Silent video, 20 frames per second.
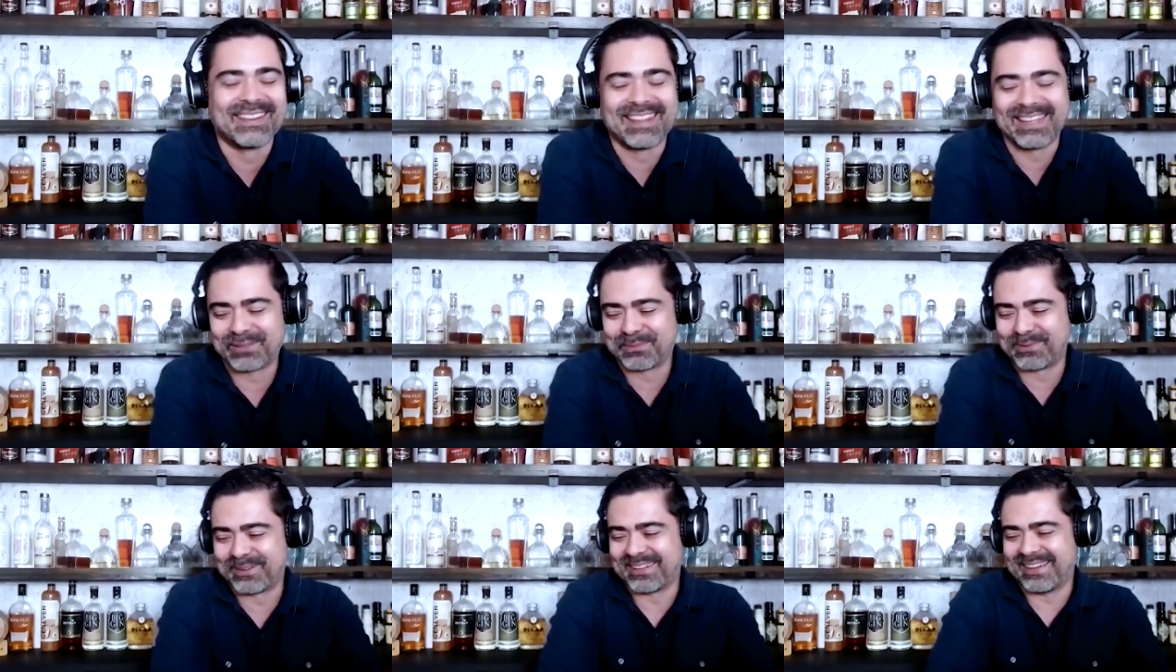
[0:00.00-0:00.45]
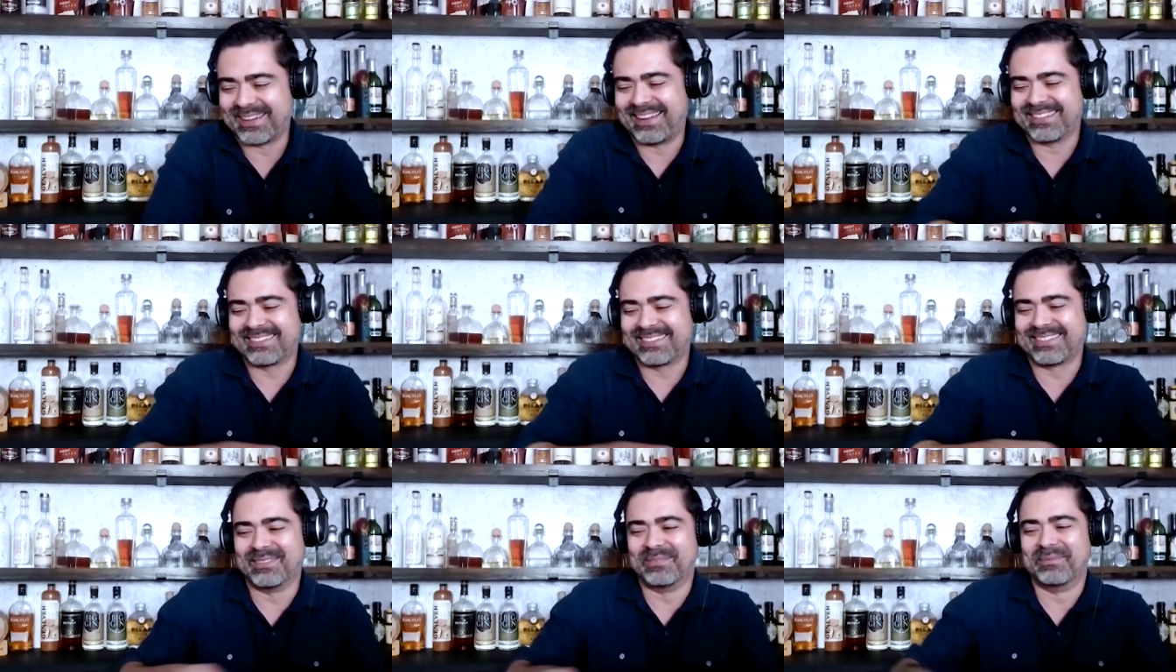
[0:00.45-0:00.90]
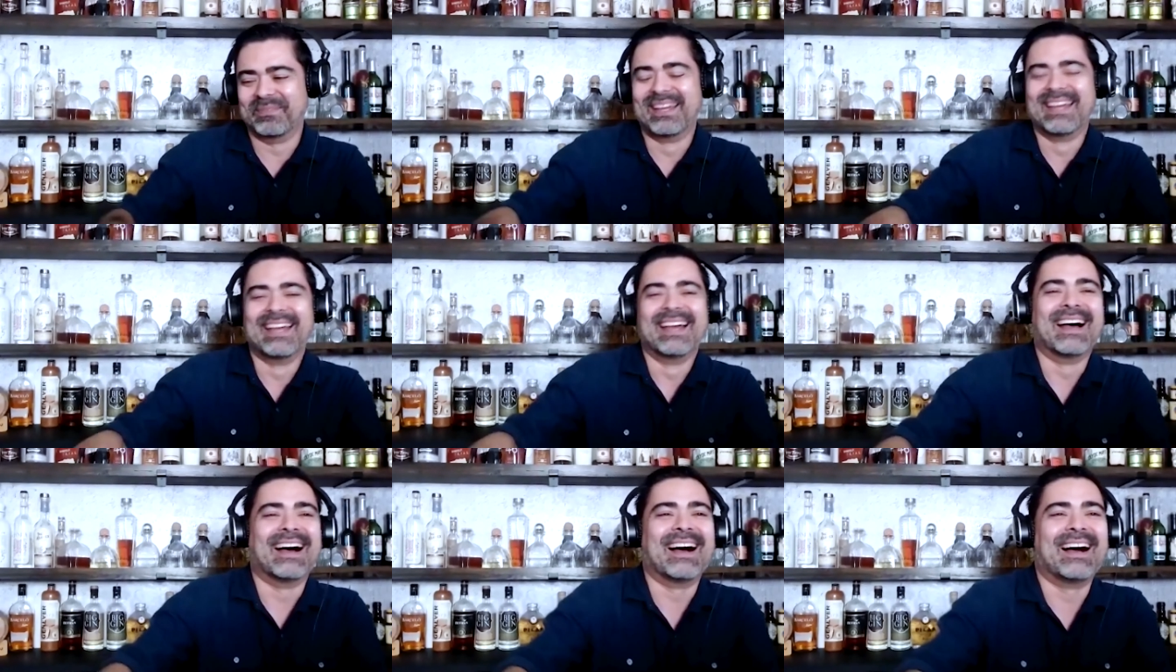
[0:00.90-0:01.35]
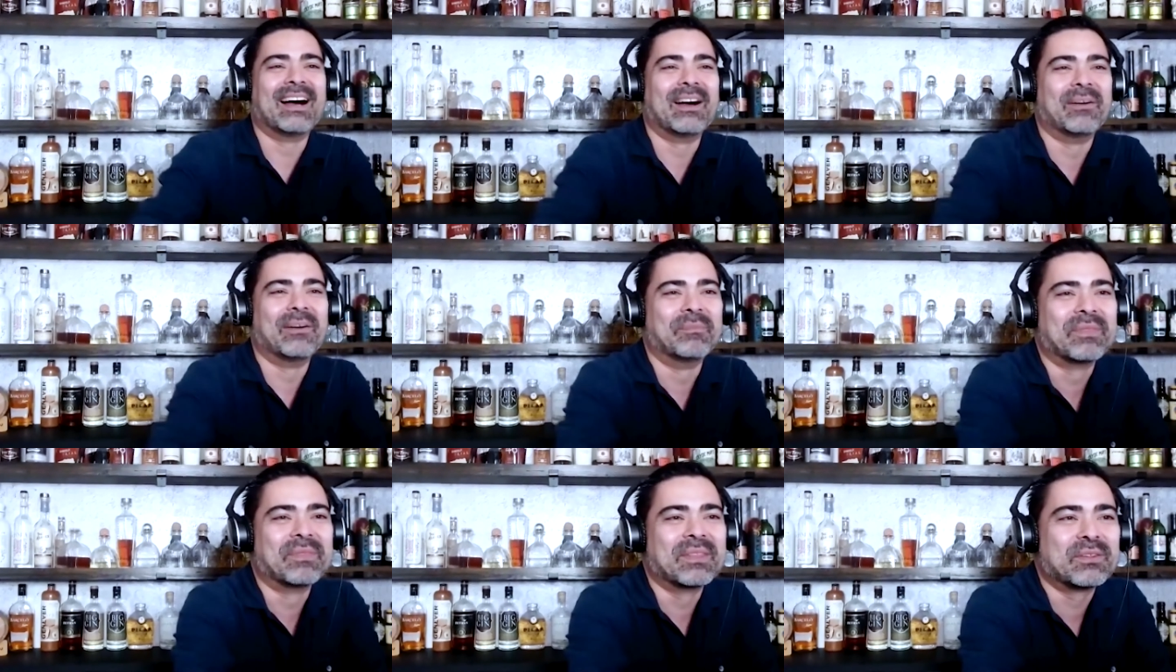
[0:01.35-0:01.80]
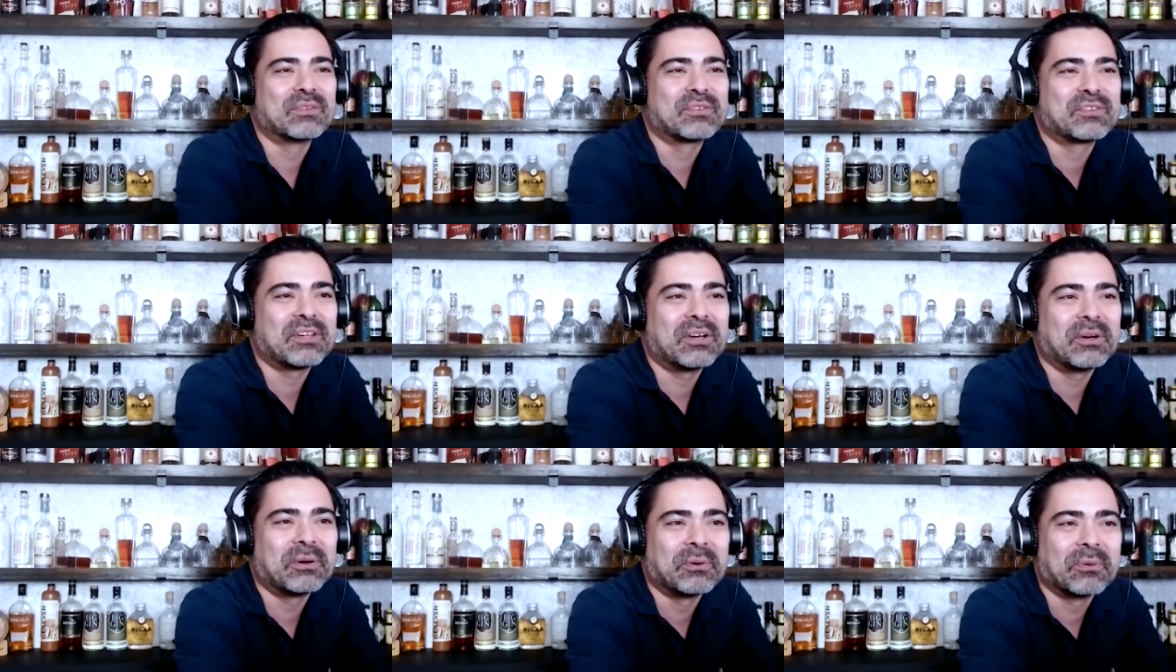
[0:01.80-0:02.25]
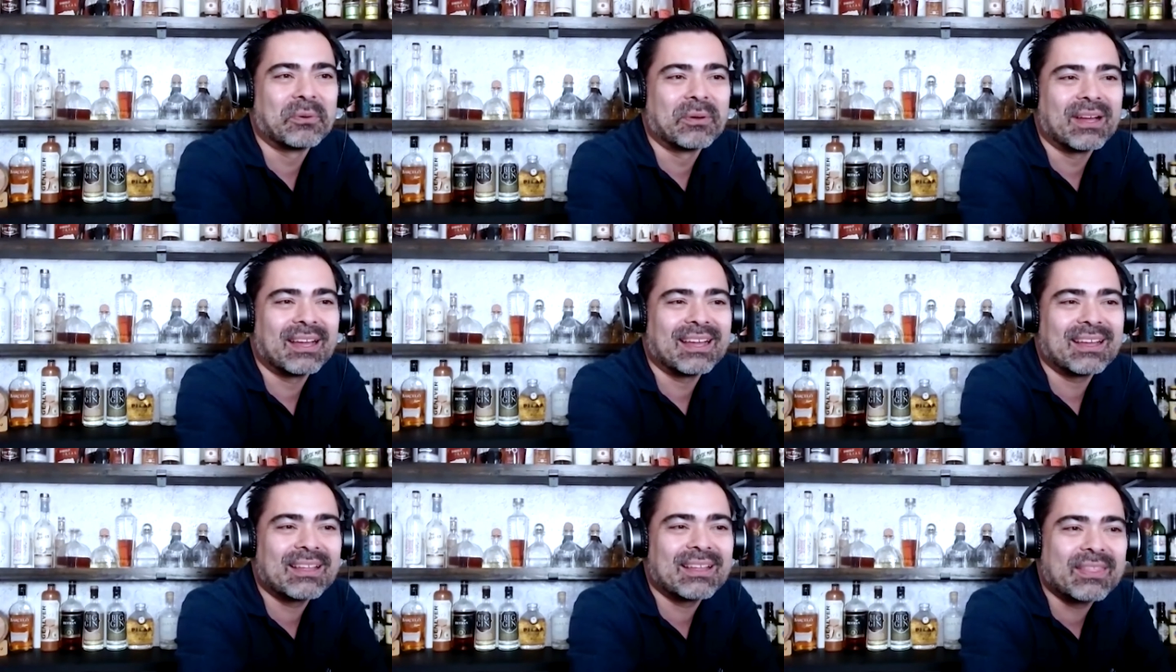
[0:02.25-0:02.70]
That's pretty awesome. Um, so